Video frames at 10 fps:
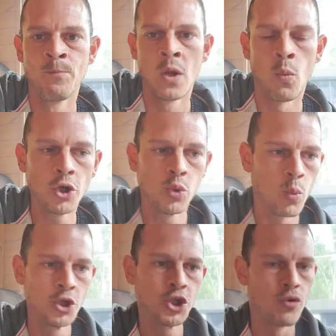
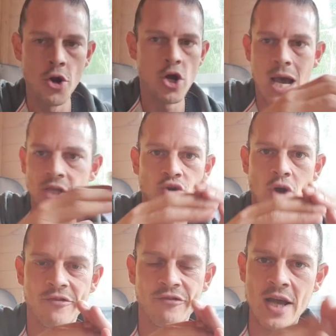Once you're onto that
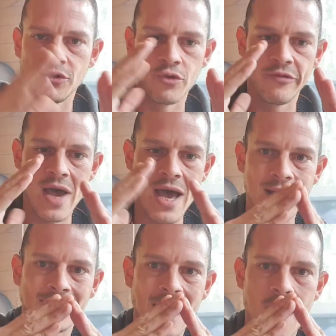trifecta of
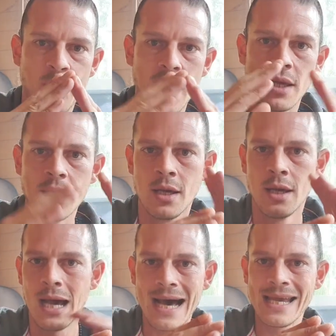XRP,
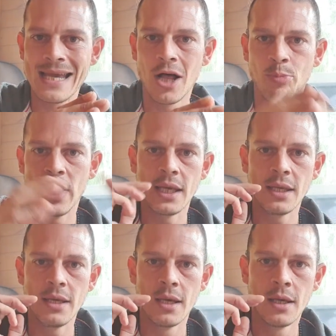
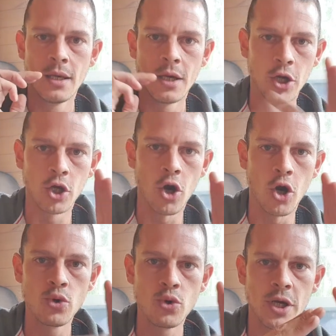ILP, and
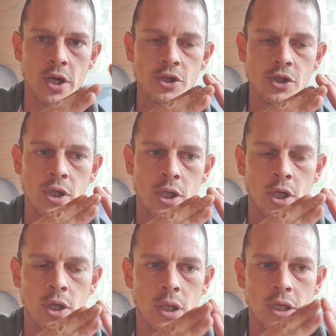Codius,
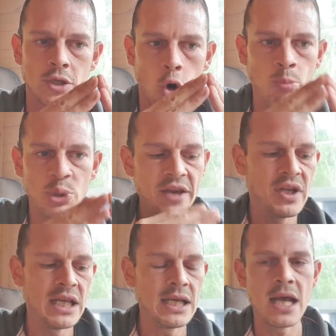I don't believe you
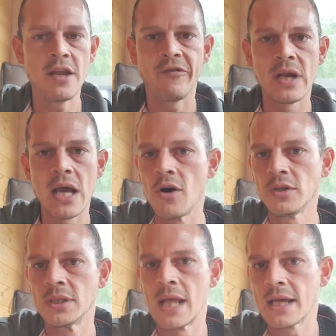need anything else.
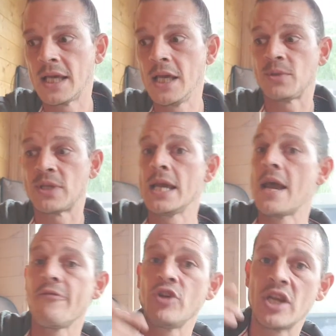And like I keep saying,
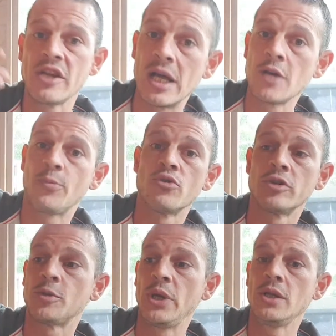every developer I
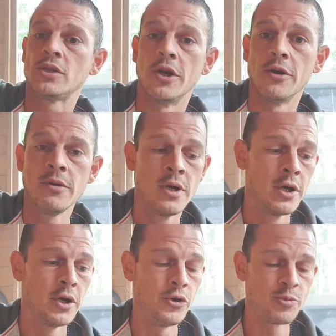speak to
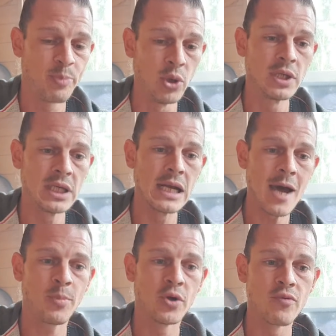who's building an
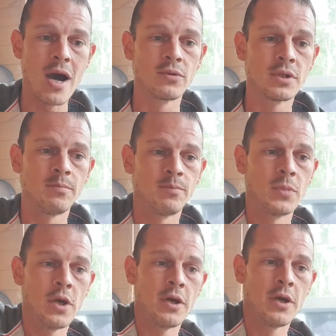app around
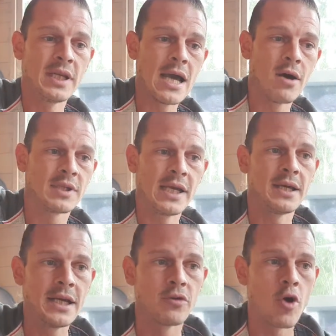uh, DLT
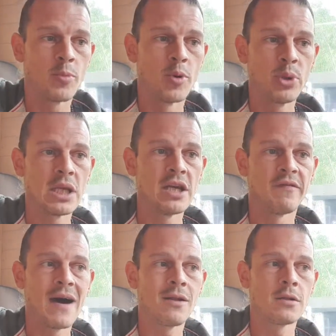and interoperability of
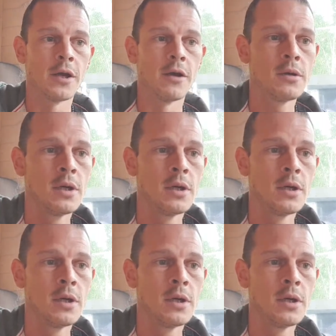value